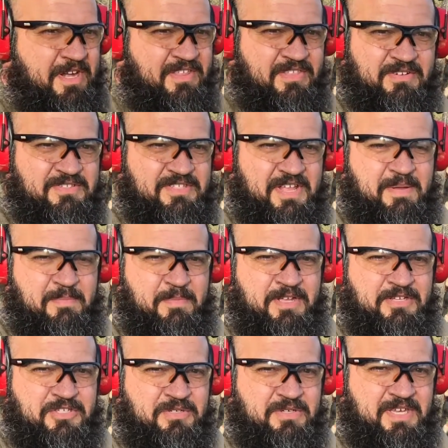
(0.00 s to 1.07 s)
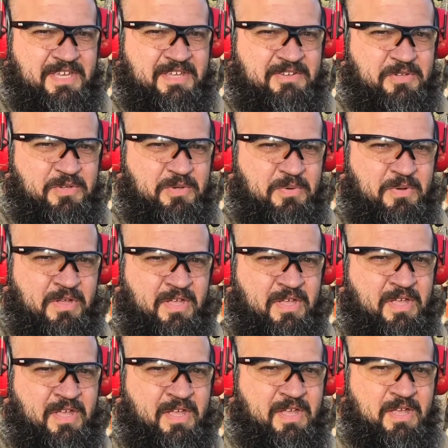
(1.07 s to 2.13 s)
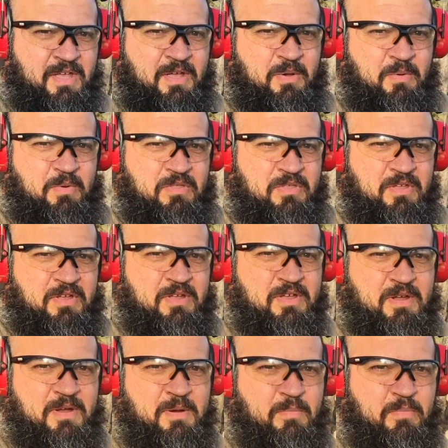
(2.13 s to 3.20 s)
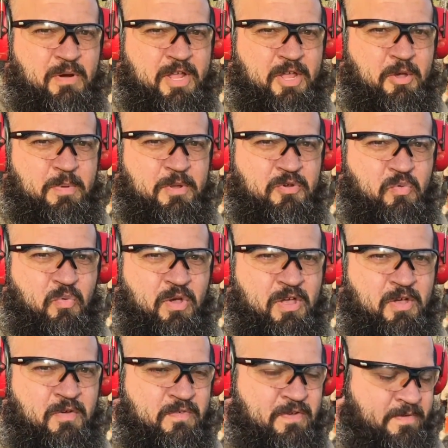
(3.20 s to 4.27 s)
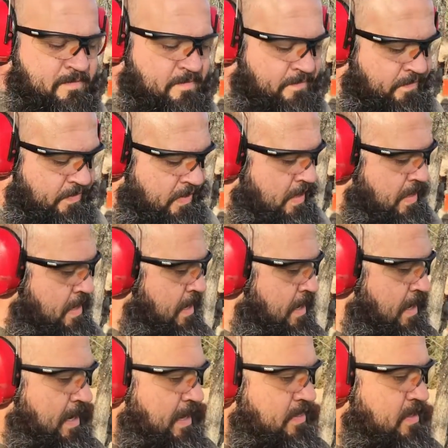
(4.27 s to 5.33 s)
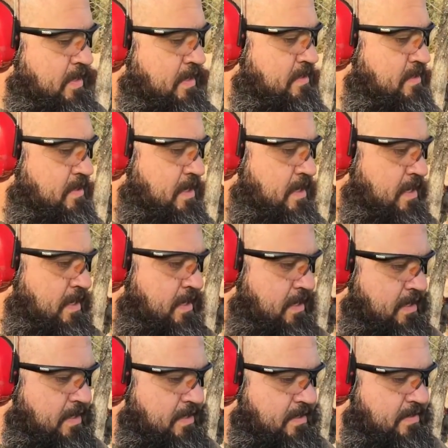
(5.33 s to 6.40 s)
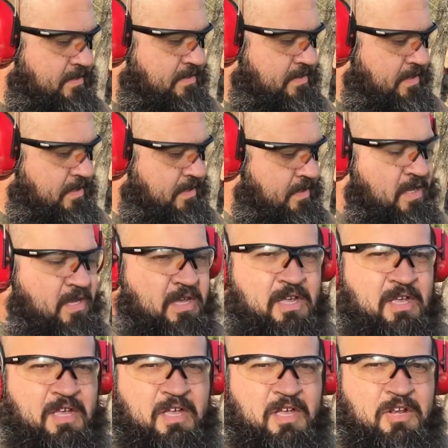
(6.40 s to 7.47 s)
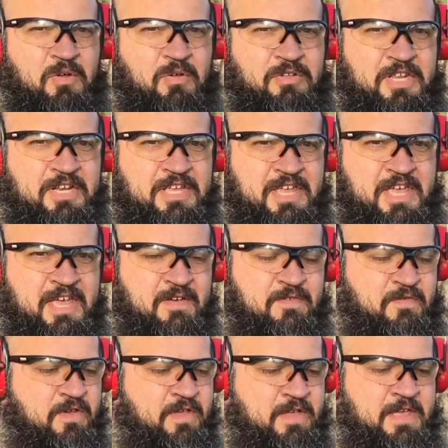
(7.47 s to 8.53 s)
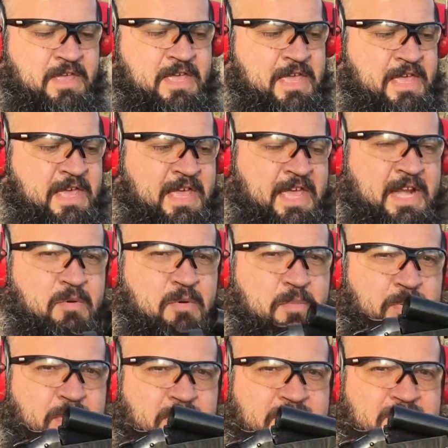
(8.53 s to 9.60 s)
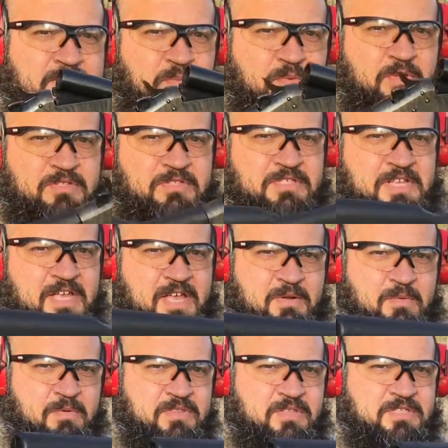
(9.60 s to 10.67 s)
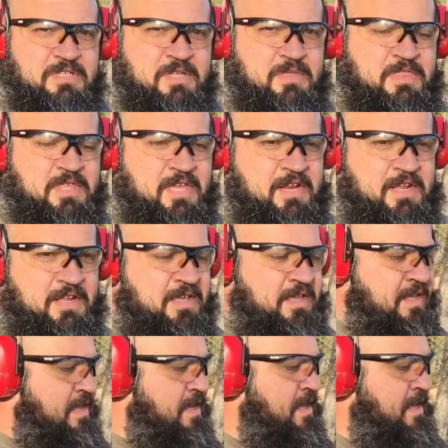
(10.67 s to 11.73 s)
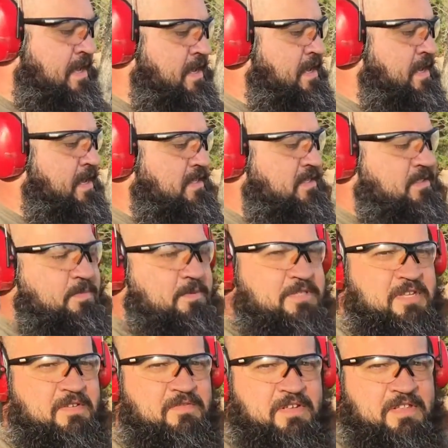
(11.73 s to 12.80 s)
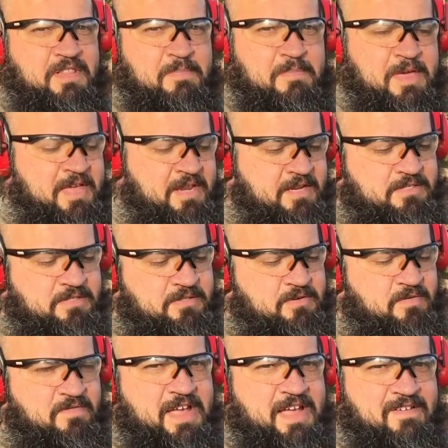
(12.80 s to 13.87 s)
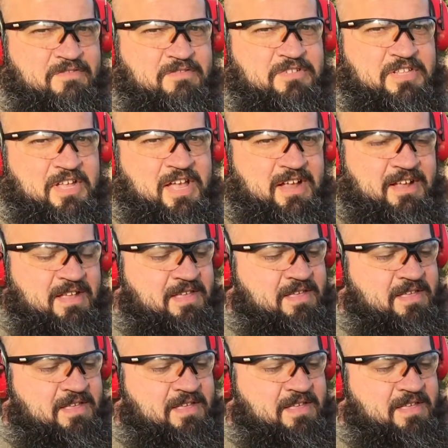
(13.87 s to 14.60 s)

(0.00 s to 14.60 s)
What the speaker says: there's not much you can't do with a break open 12. And this is an old NEF, and I replaced the wooden stock with this synthetic. It's specifically made as a survivor stock.